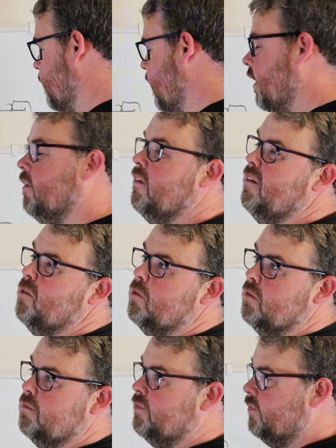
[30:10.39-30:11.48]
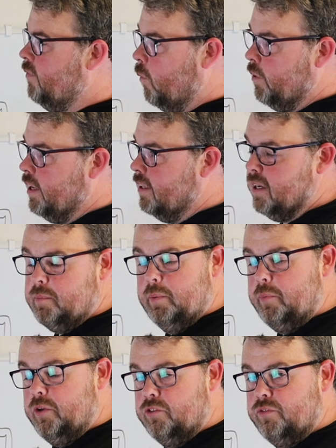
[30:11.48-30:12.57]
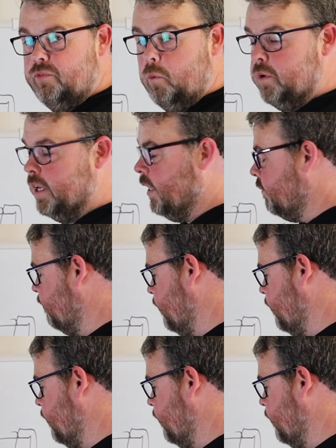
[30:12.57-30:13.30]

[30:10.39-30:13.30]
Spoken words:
100 or 40, a lot of people use 40.